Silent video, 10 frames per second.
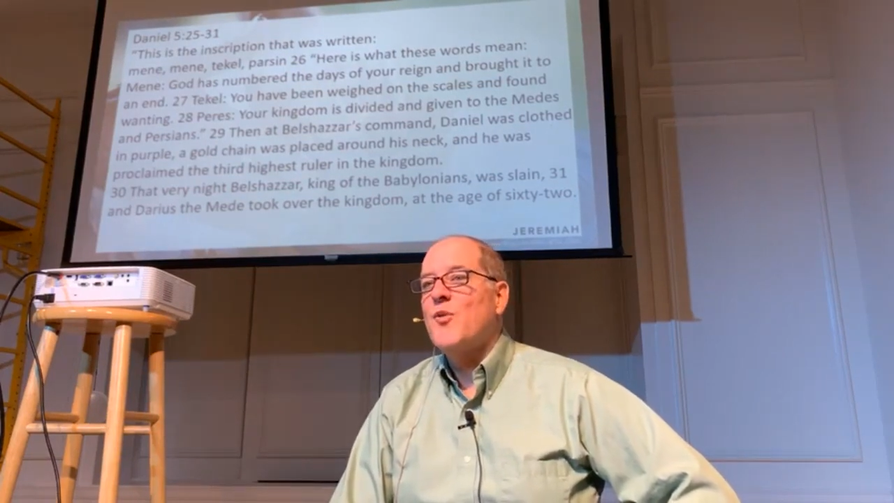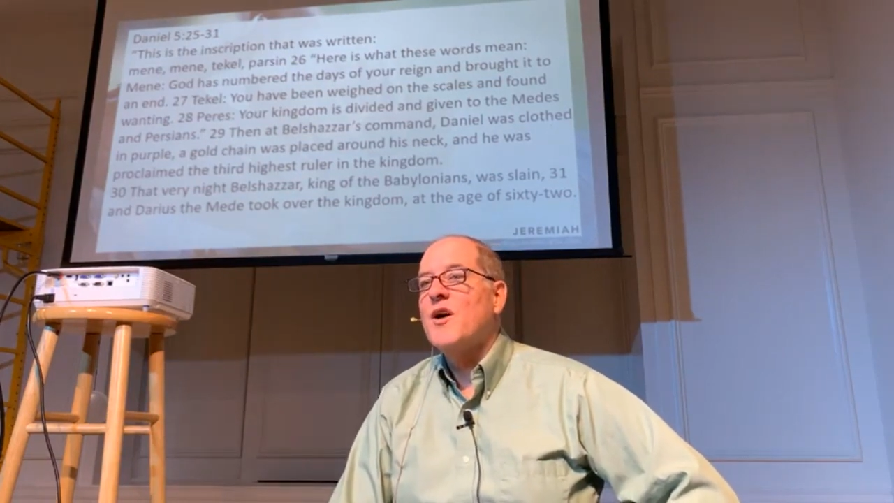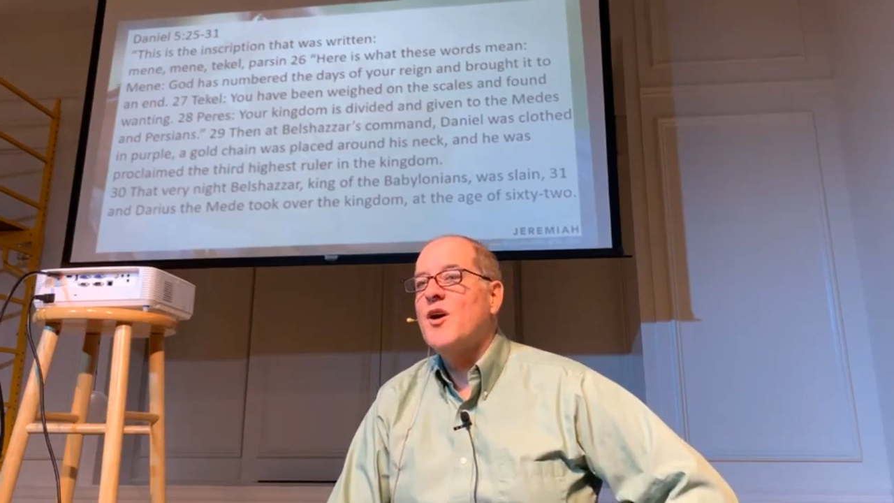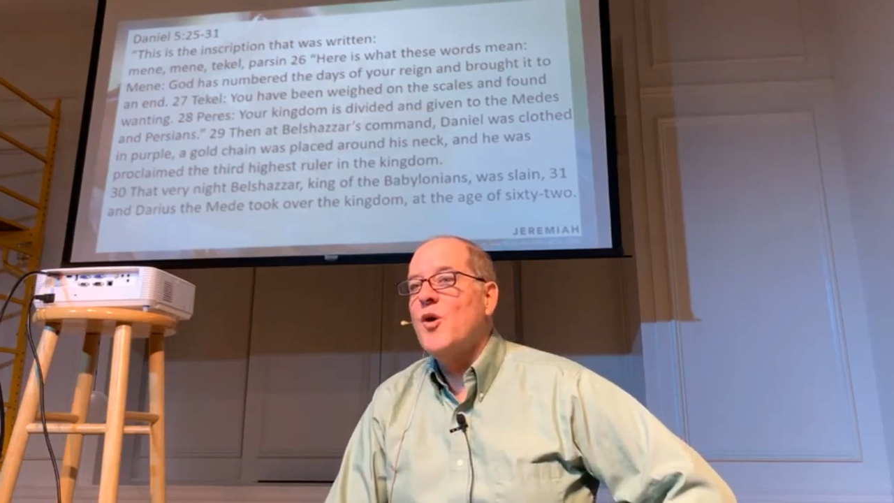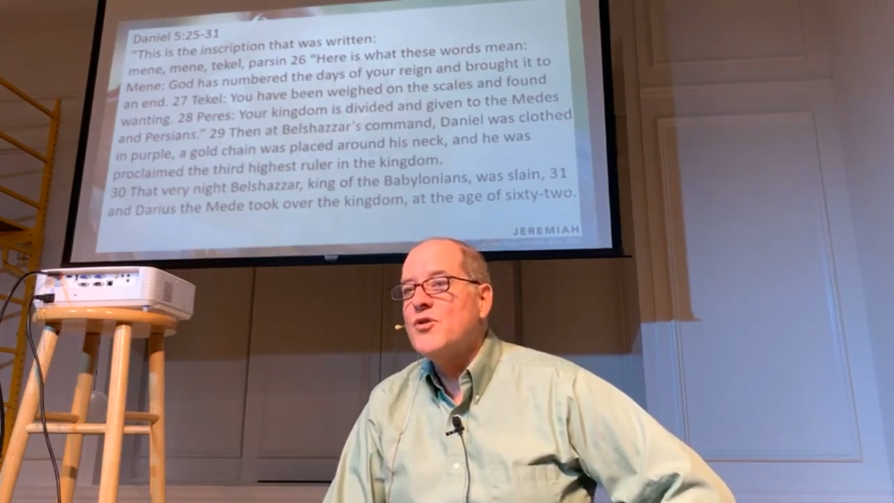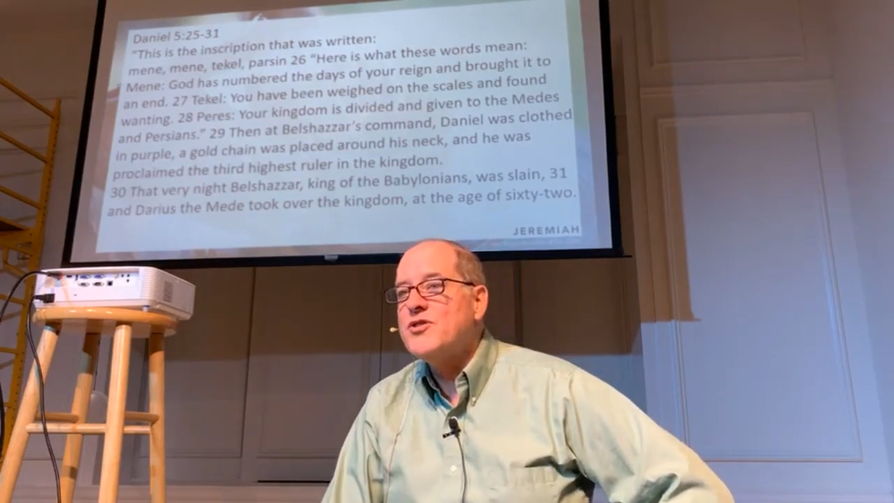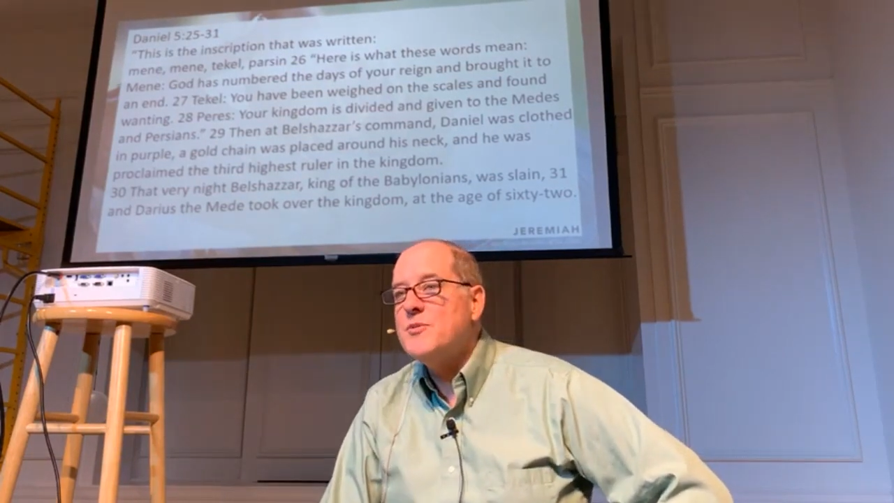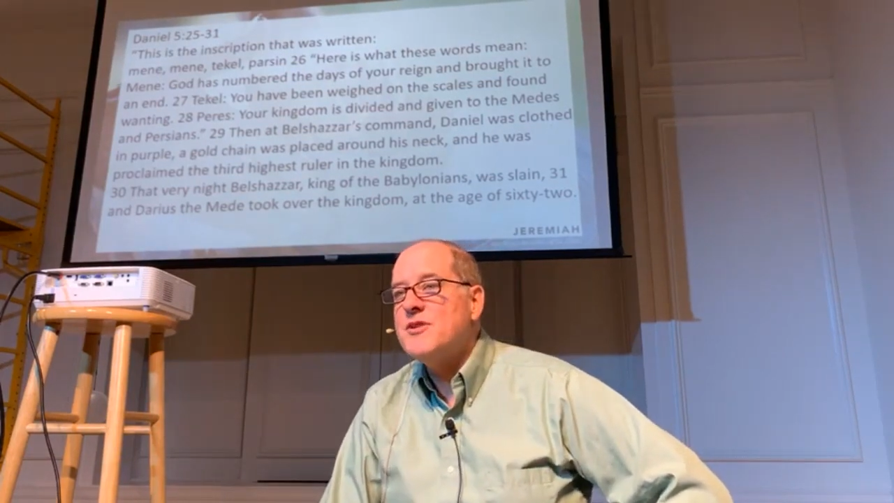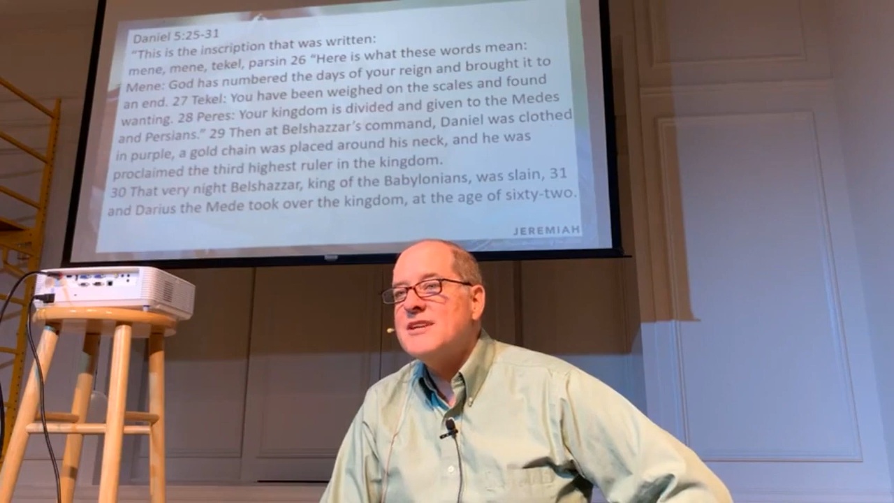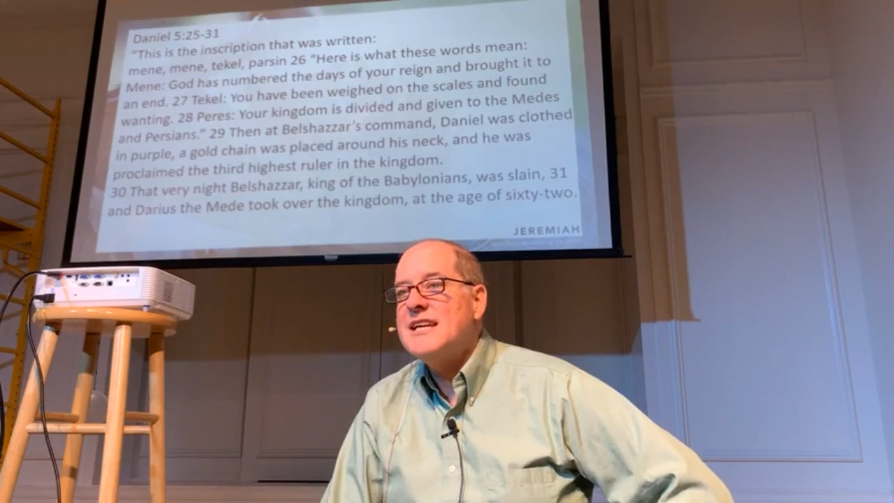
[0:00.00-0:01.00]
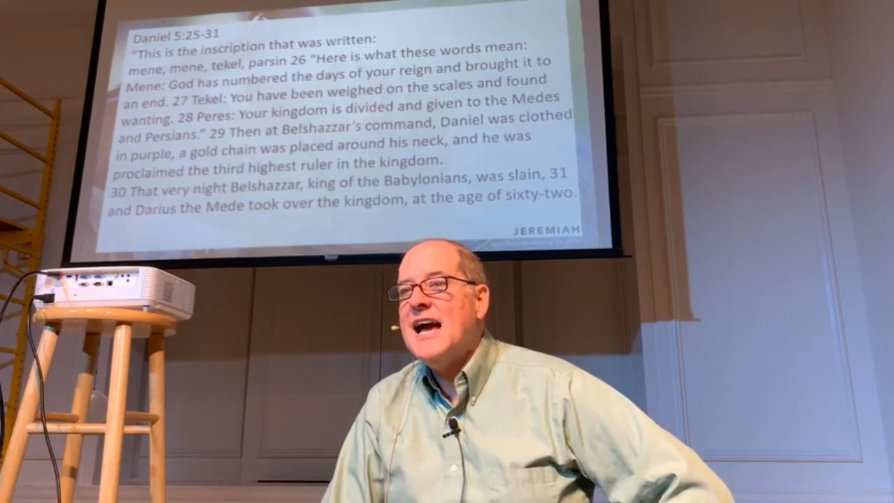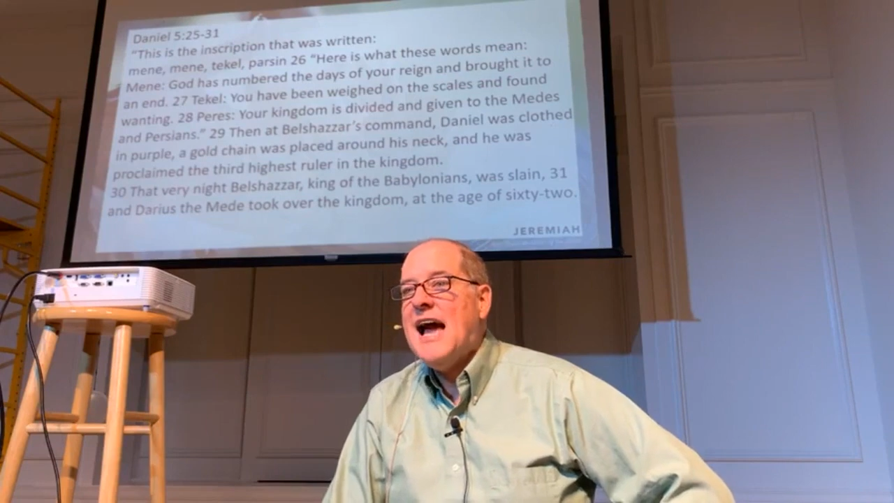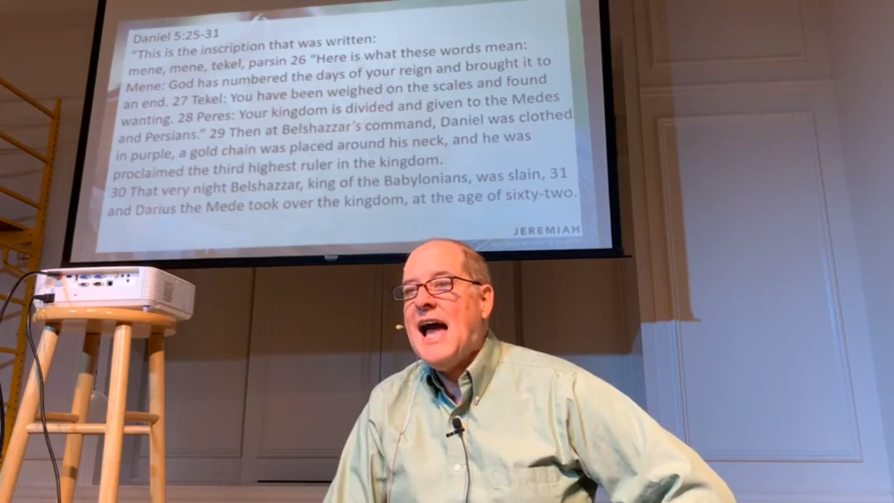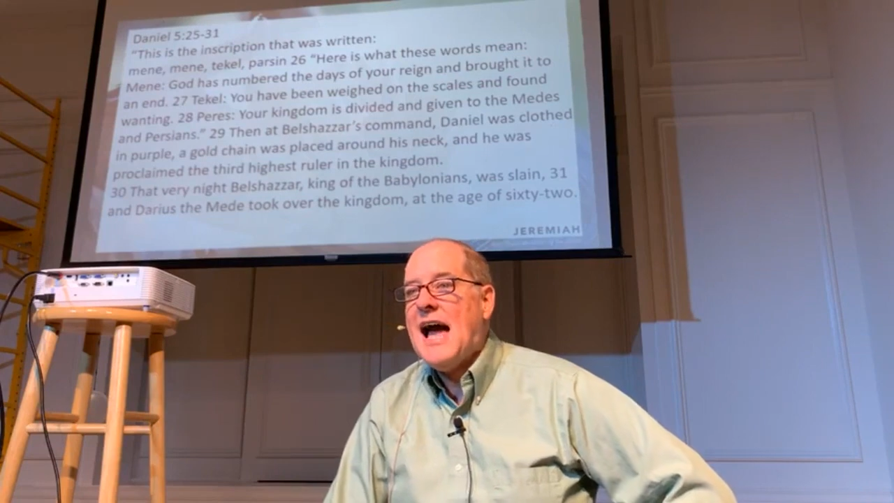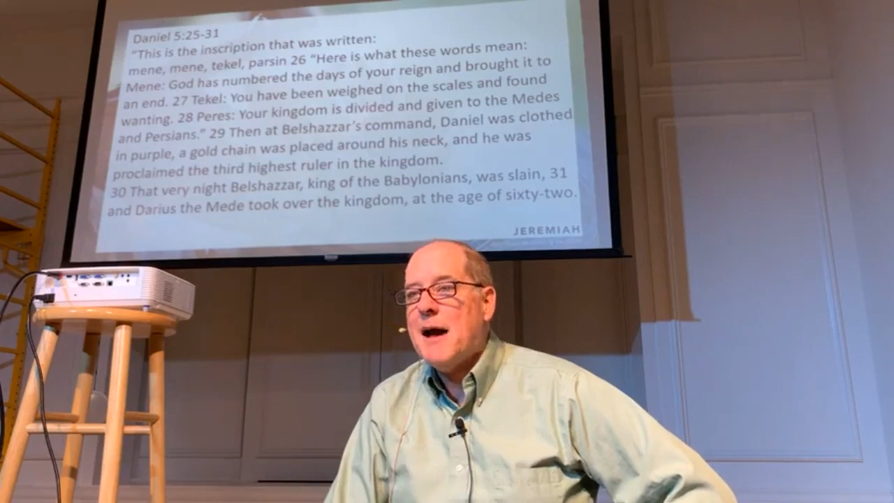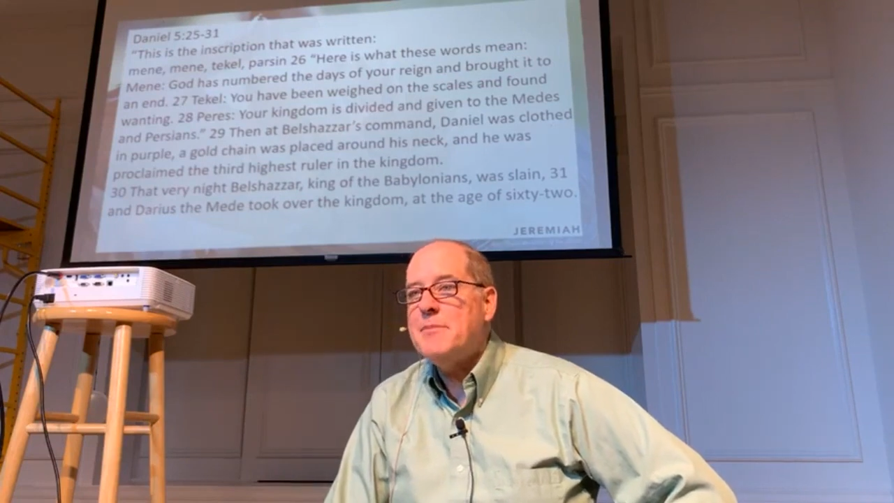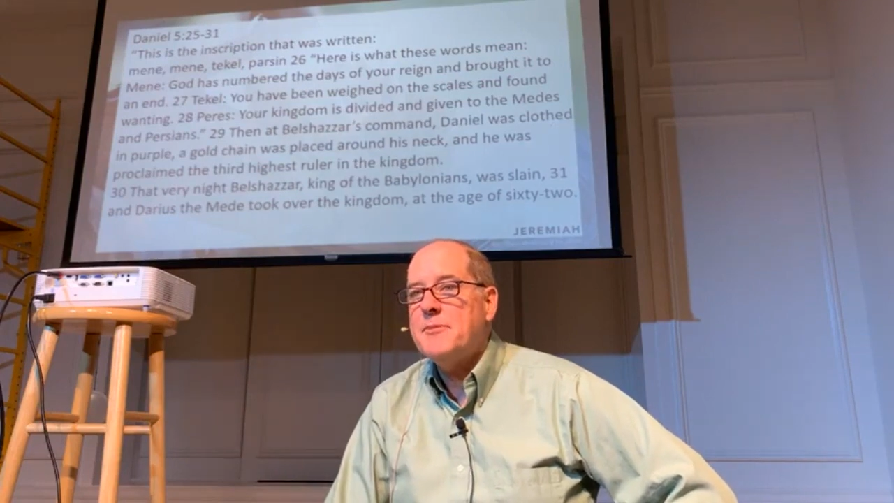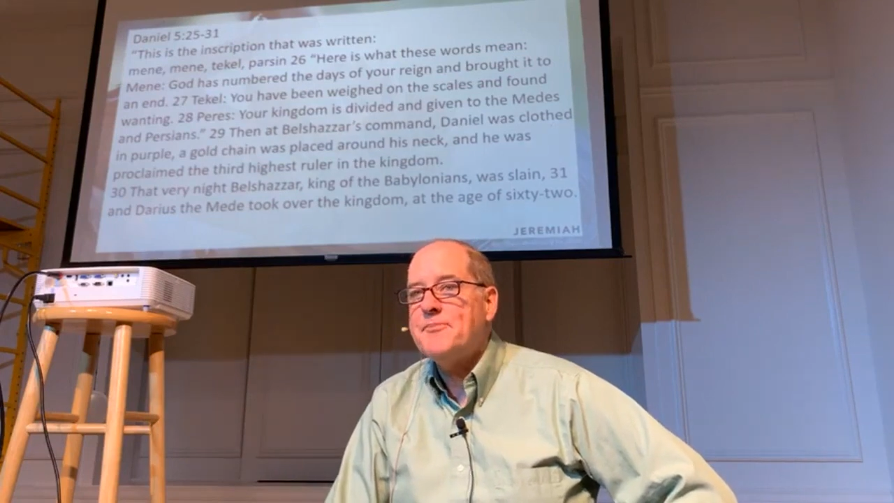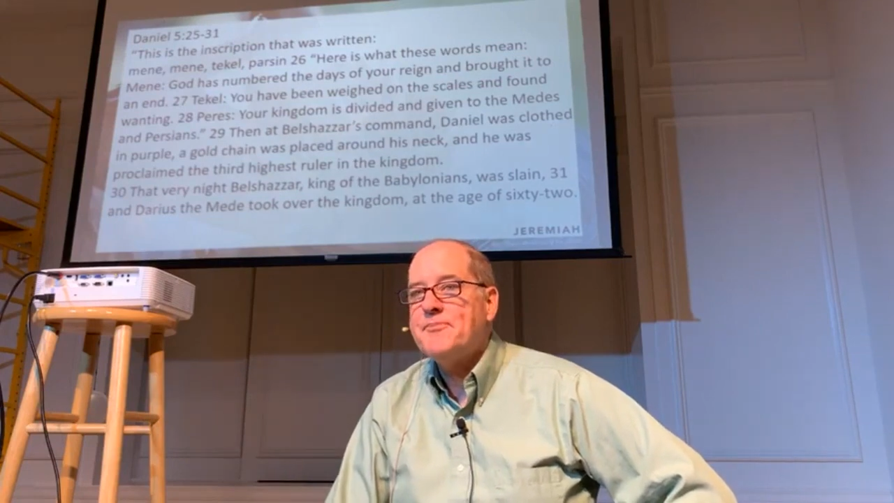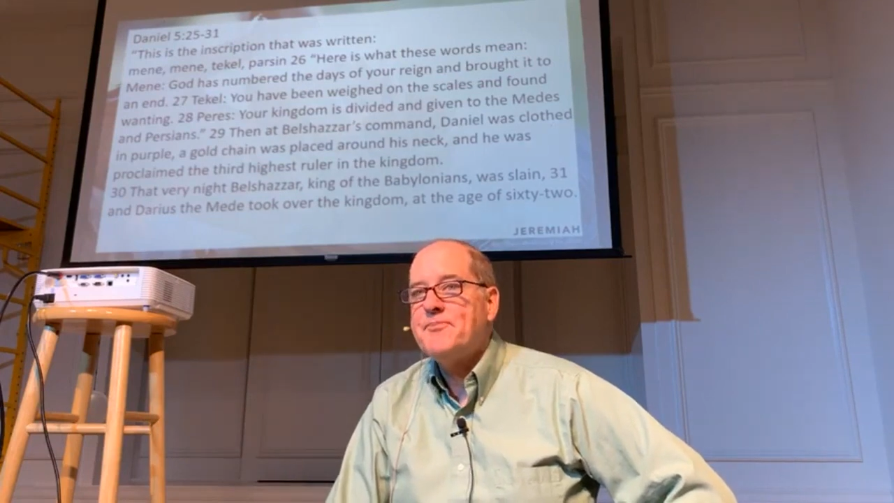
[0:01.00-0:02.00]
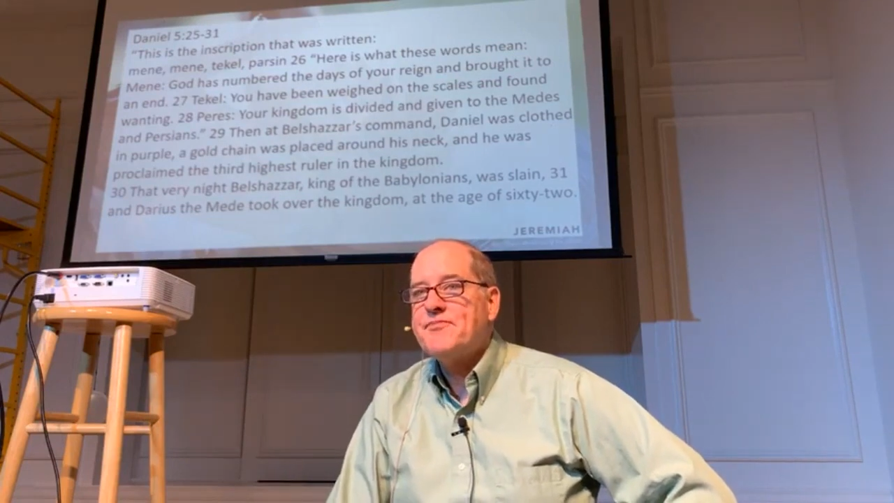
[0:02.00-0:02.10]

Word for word: what ultimately happened.